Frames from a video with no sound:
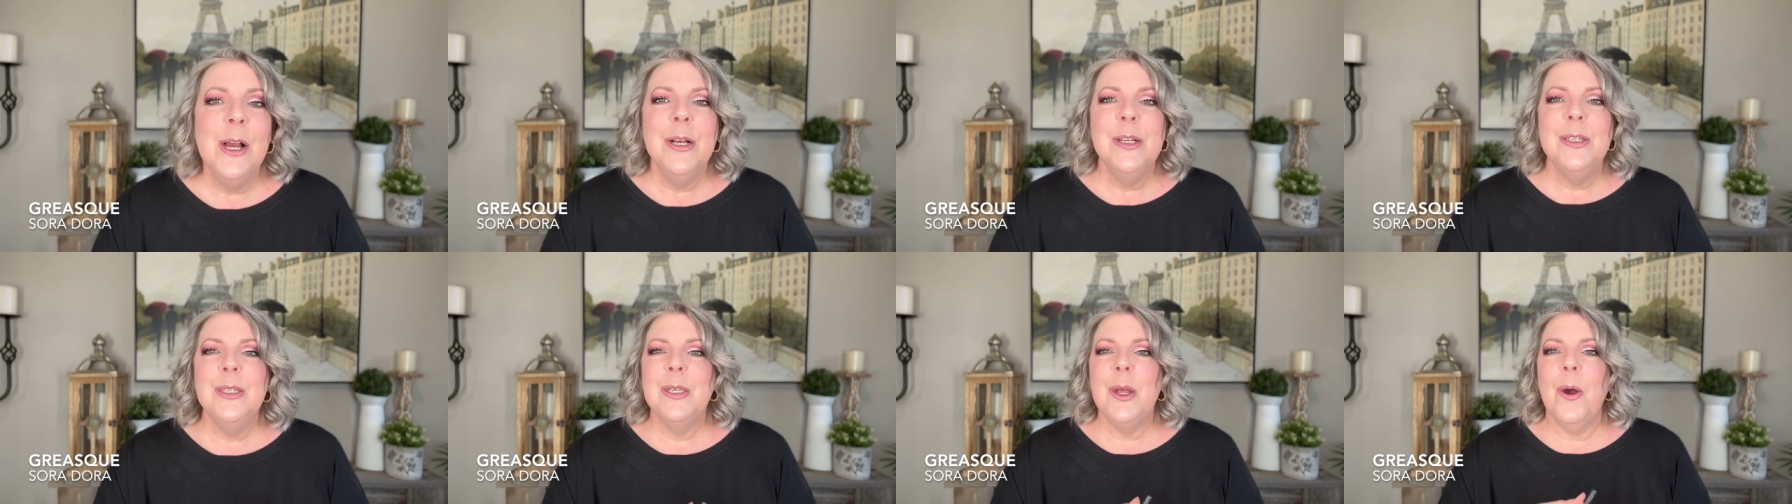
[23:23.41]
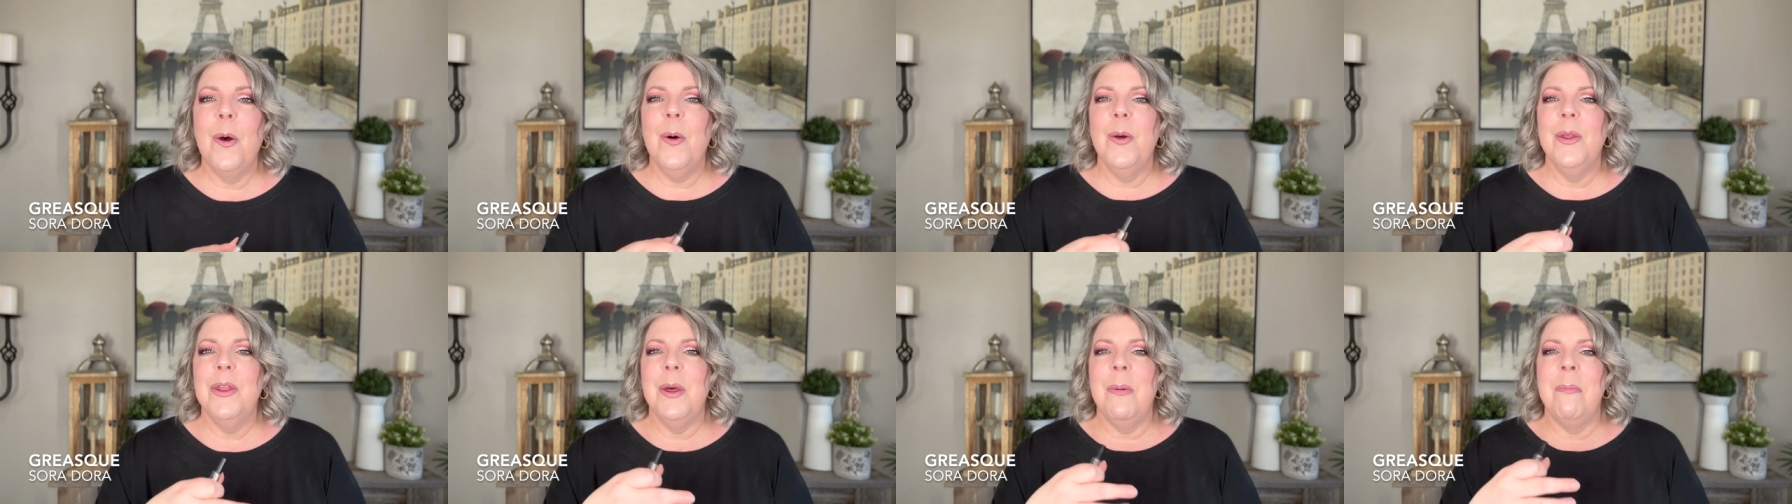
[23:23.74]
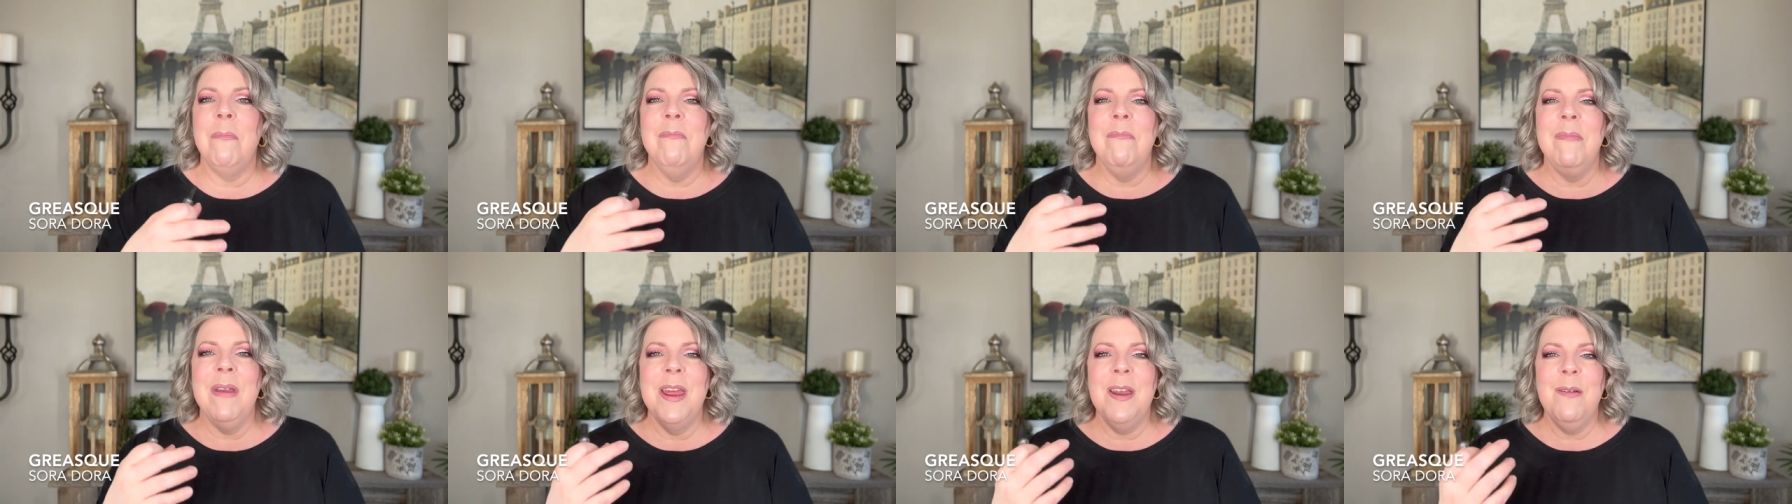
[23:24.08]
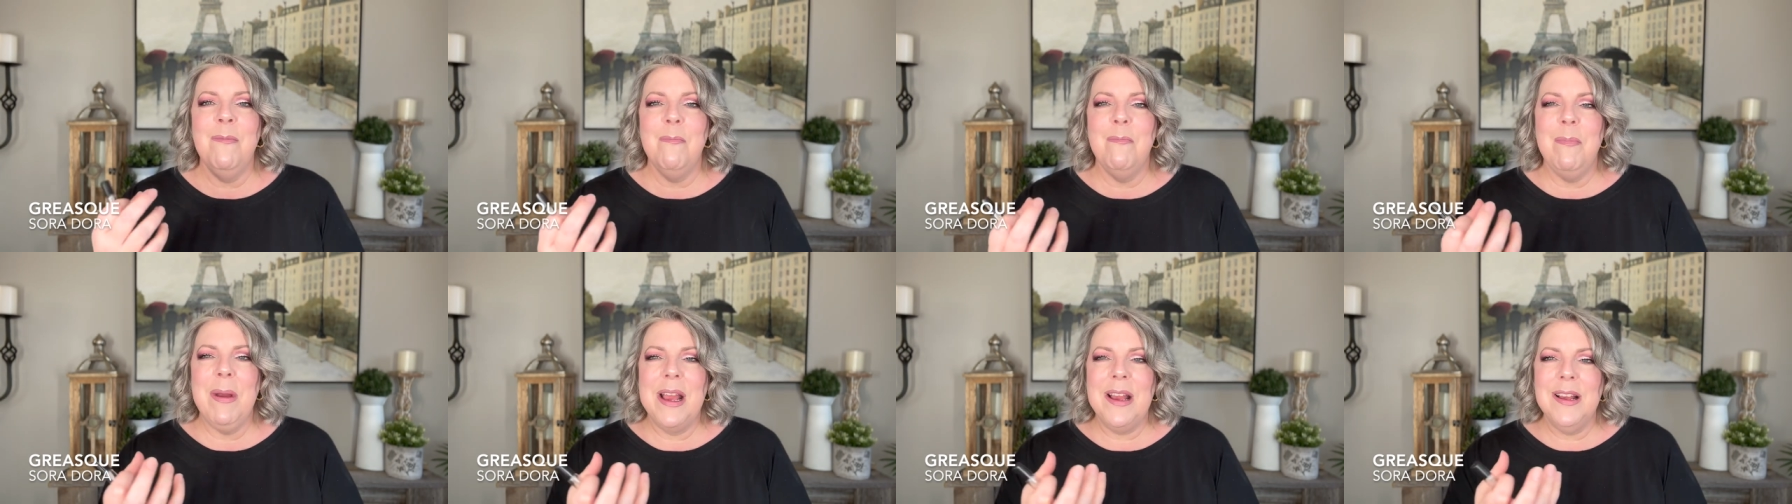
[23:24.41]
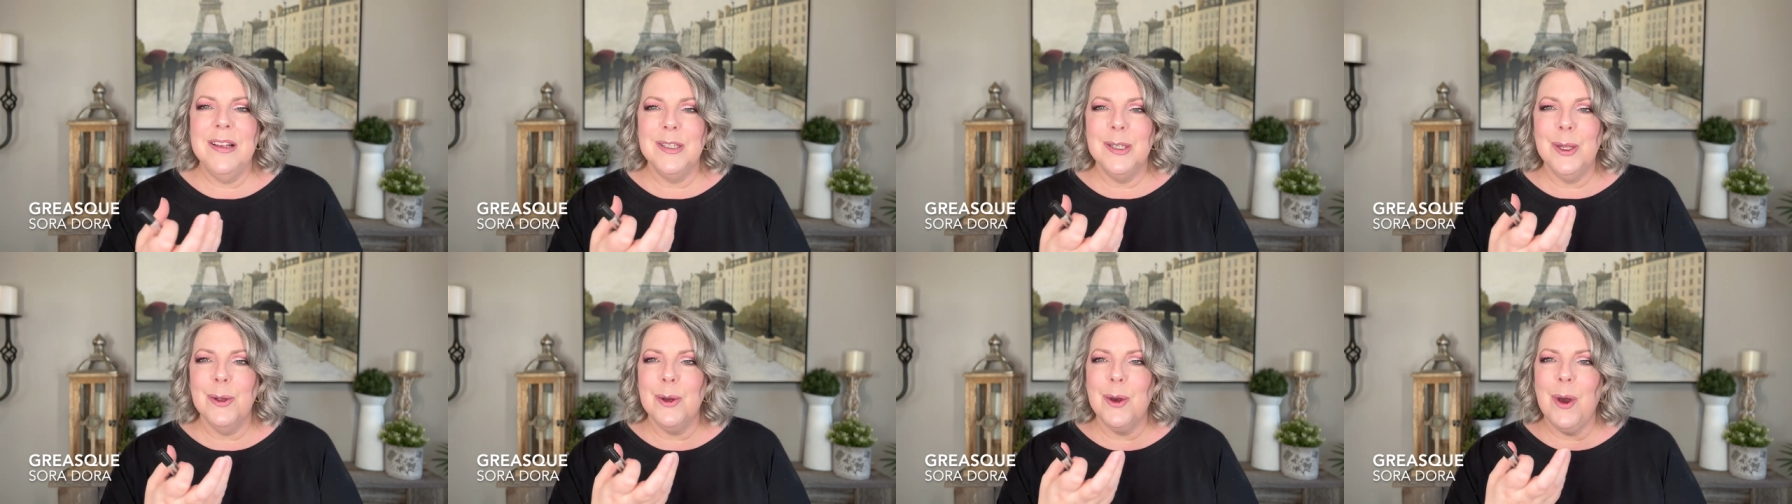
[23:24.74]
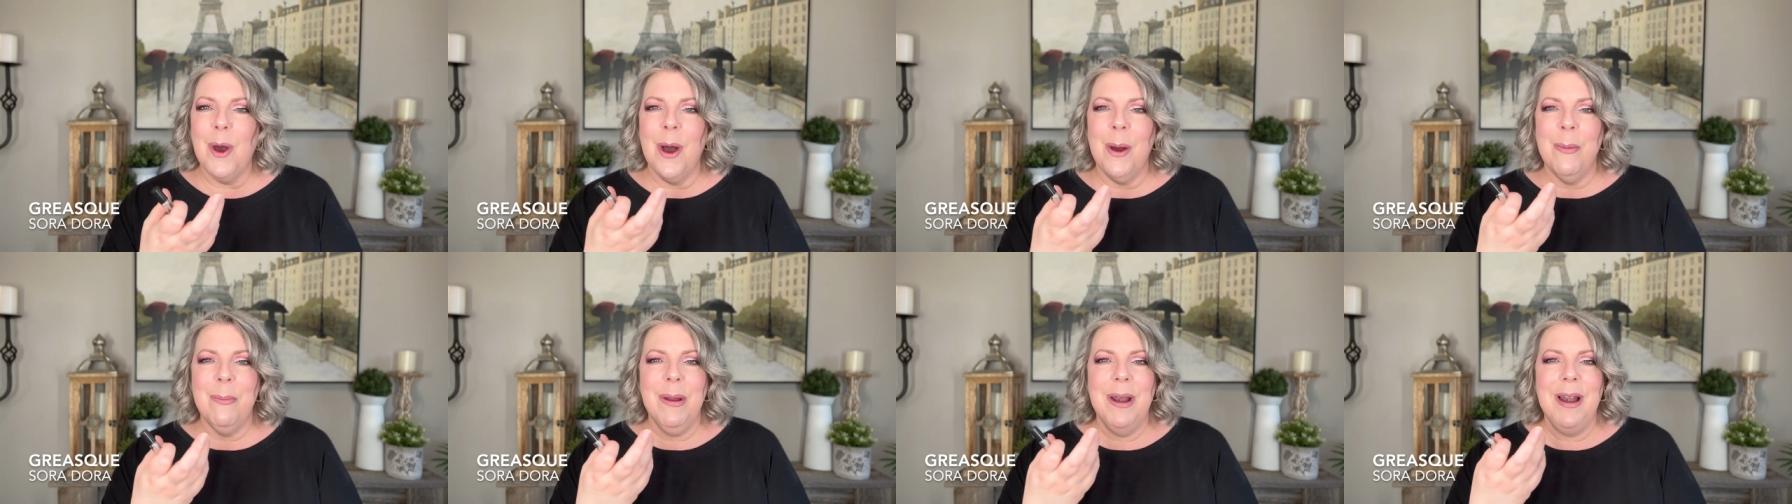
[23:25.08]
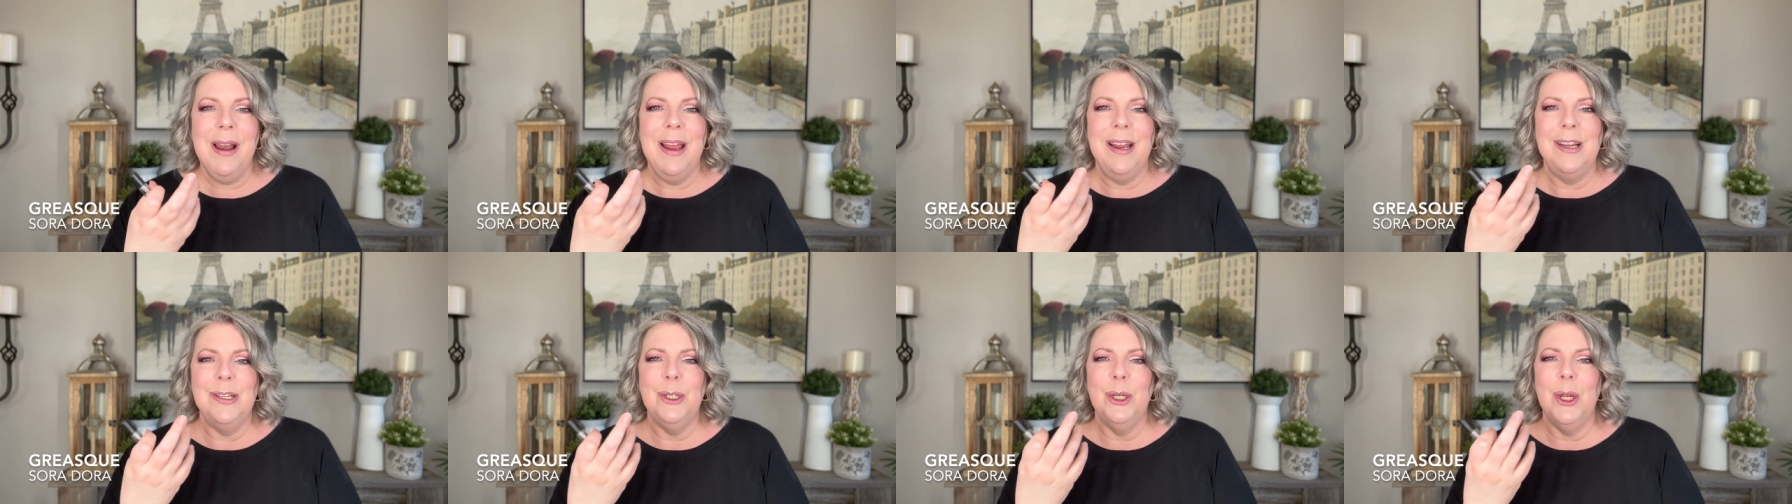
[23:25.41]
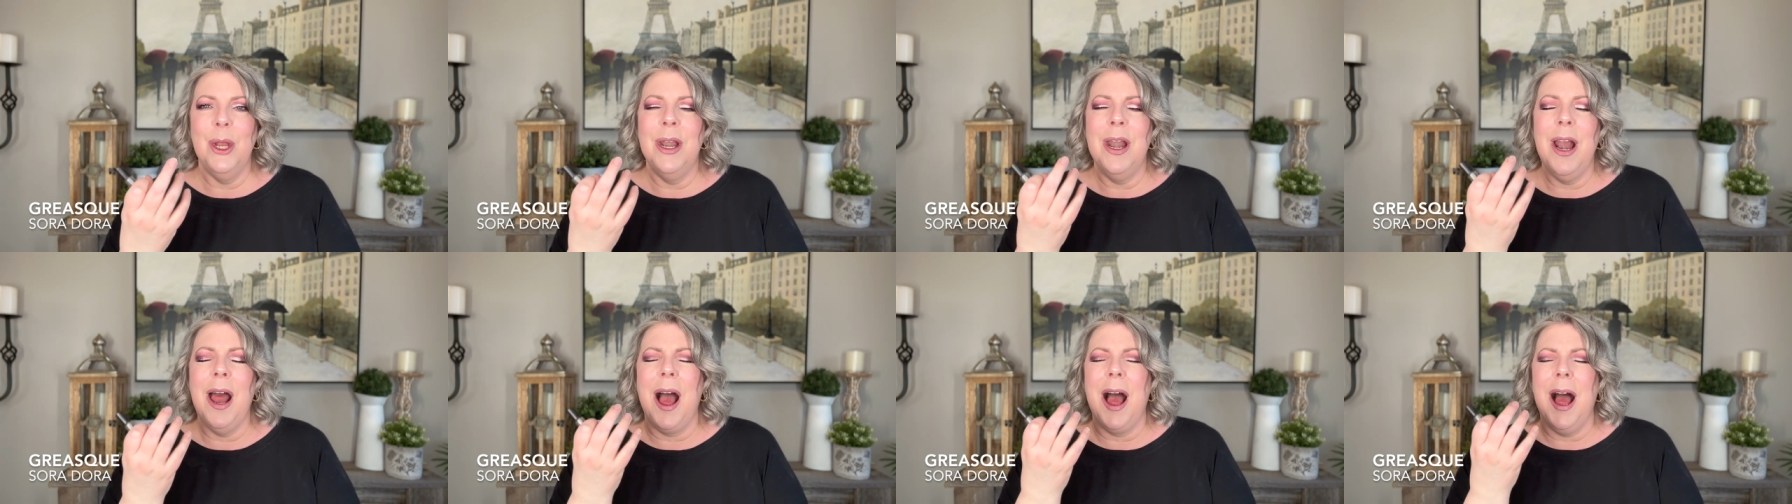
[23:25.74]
So the mint basil combination,